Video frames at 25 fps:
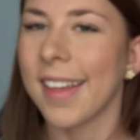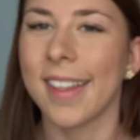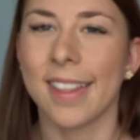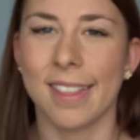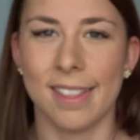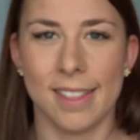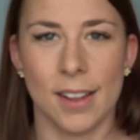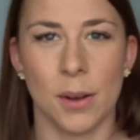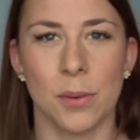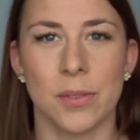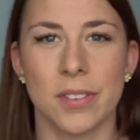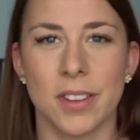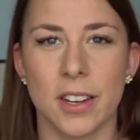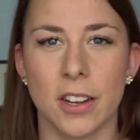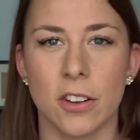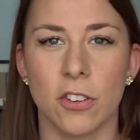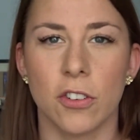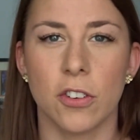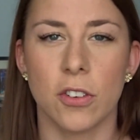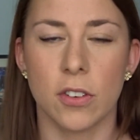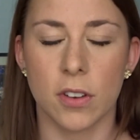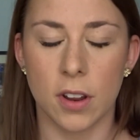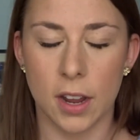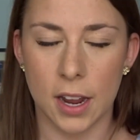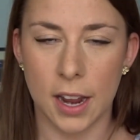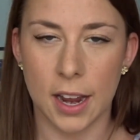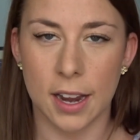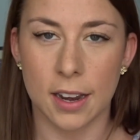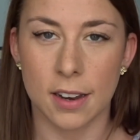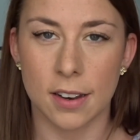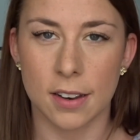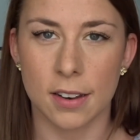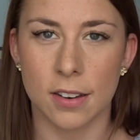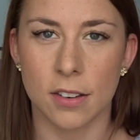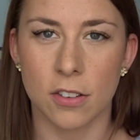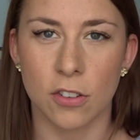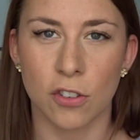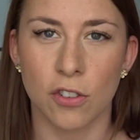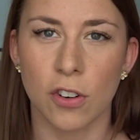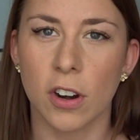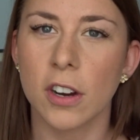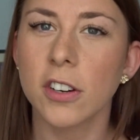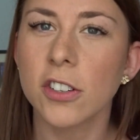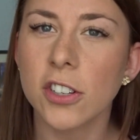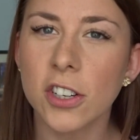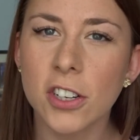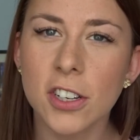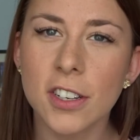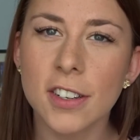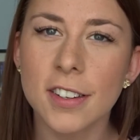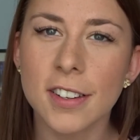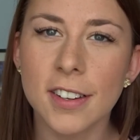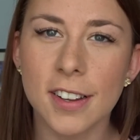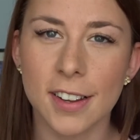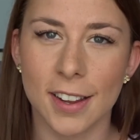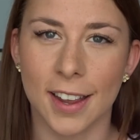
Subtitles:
that was the instructions,